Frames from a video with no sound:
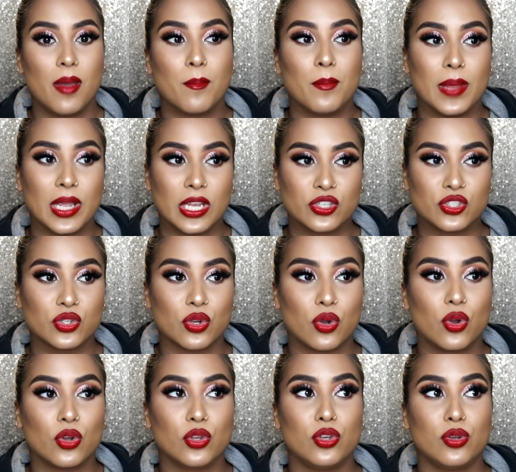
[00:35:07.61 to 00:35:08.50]
Make
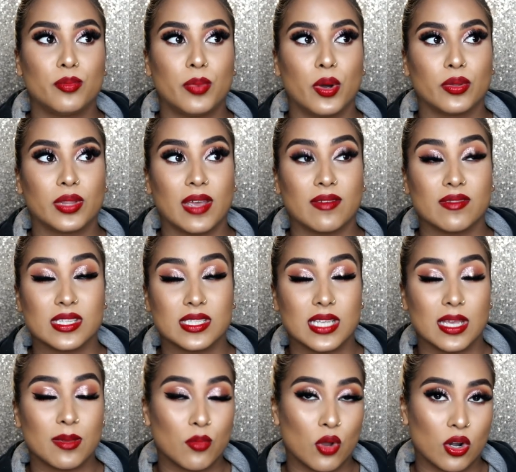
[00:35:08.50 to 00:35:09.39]
sure you both have the
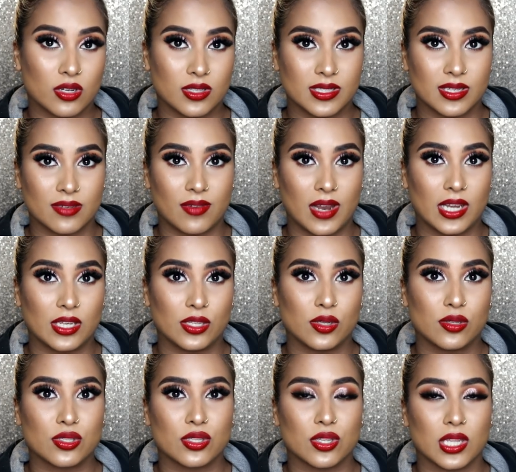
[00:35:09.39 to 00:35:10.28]
same morals and
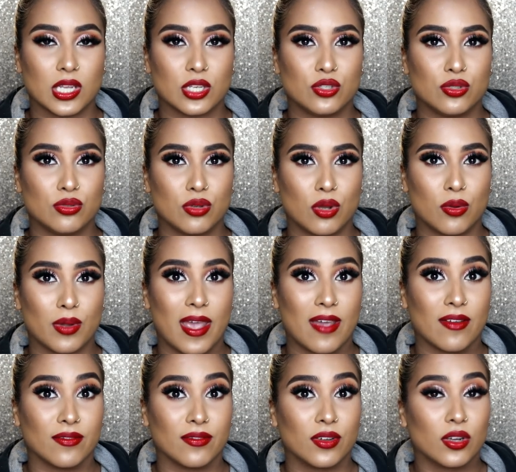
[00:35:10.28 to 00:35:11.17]
values so that you don't
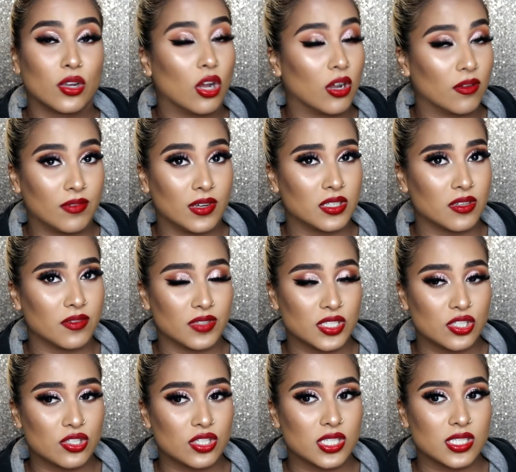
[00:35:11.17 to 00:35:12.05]
have conflict of
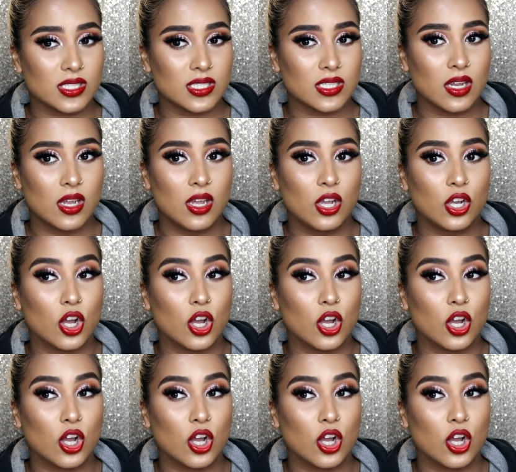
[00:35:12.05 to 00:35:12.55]
interest,